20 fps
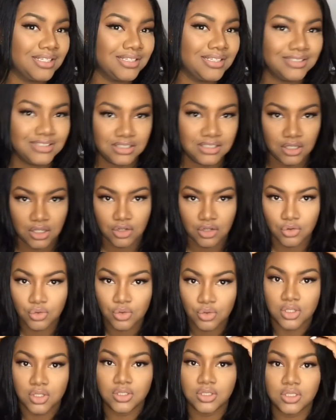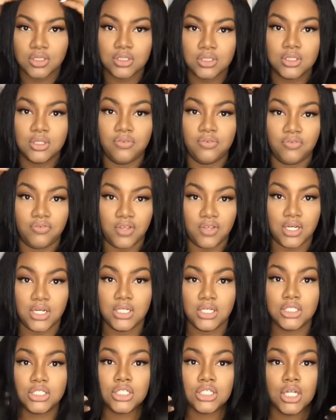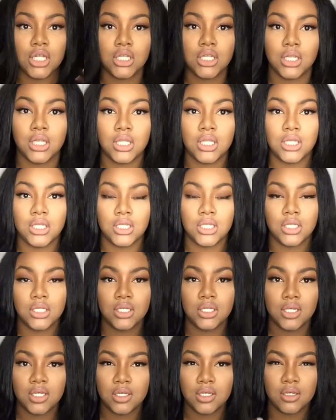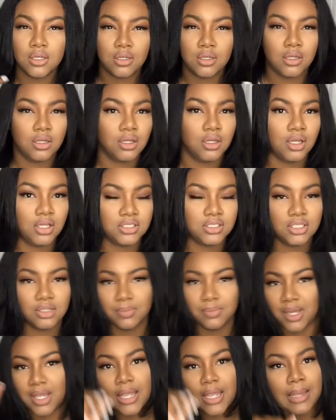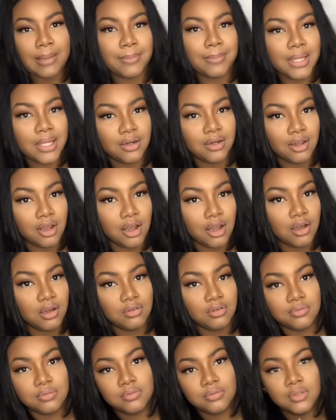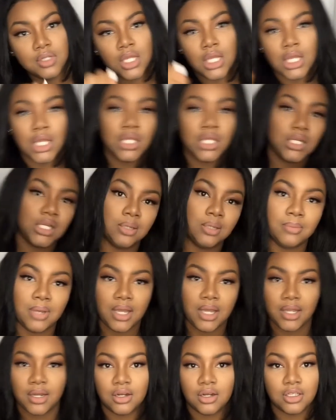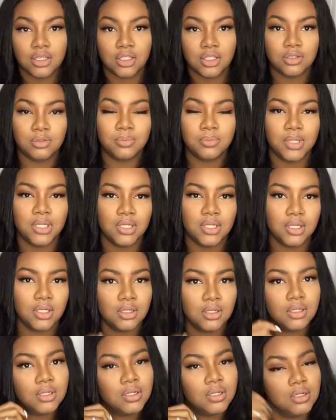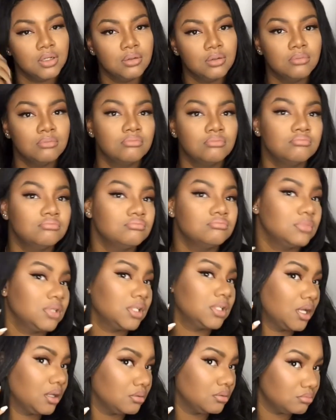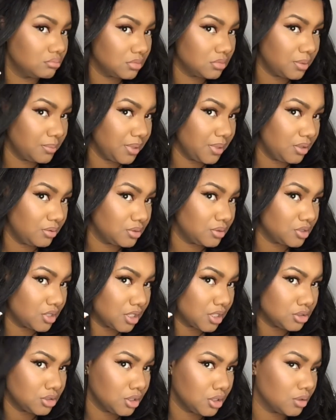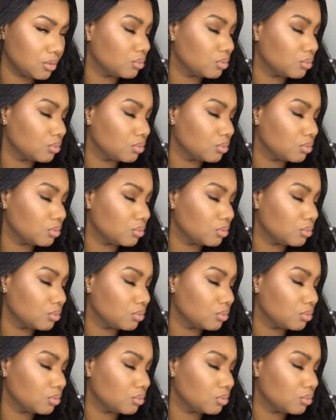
So this is the finished look. I took my headband off, did my hair a little bit. But yeah, let me know what you guys think.